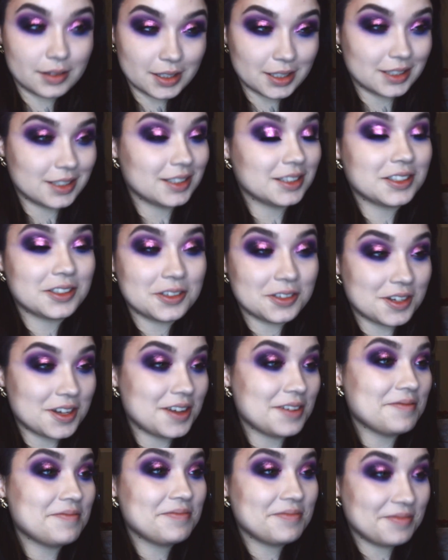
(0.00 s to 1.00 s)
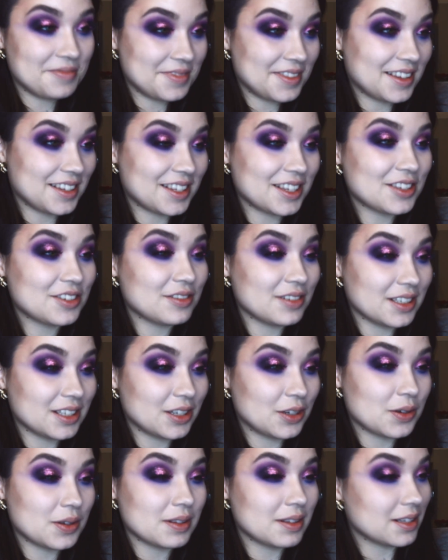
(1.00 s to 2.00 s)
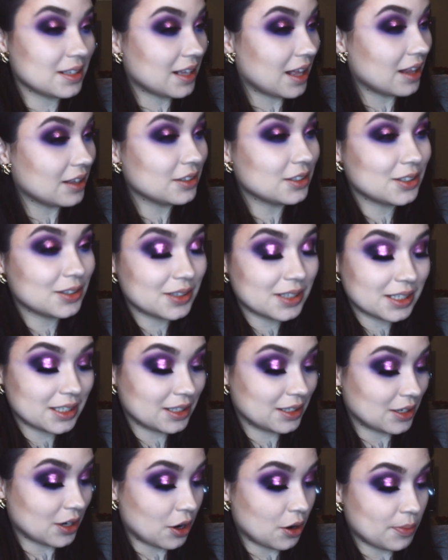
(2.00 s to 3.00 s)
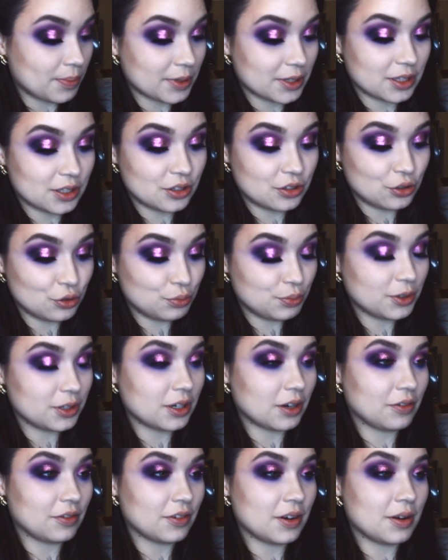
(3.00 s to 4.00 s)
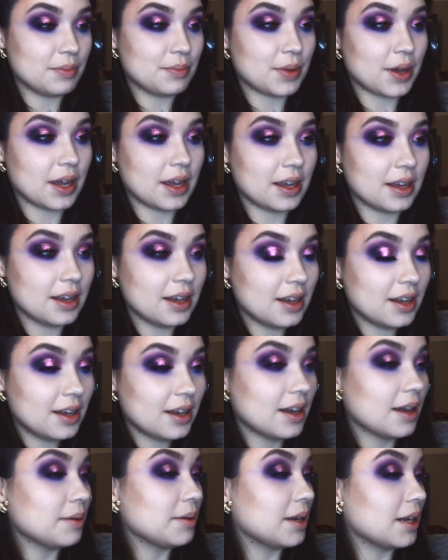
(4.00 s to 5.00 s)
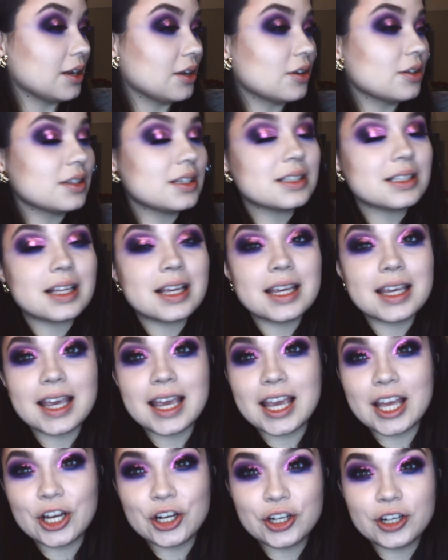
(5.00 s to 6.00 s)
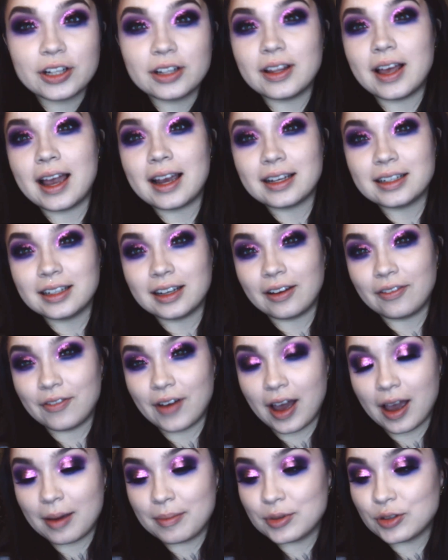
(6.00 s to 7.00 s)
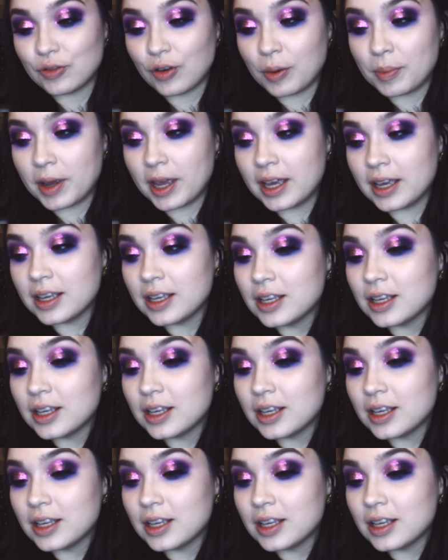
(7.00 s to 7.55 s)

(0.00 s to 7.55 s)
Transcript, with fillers: This is cool. This is really cool. This color story is dope. It's super different, but Getting all these like intergalactic vibes from it.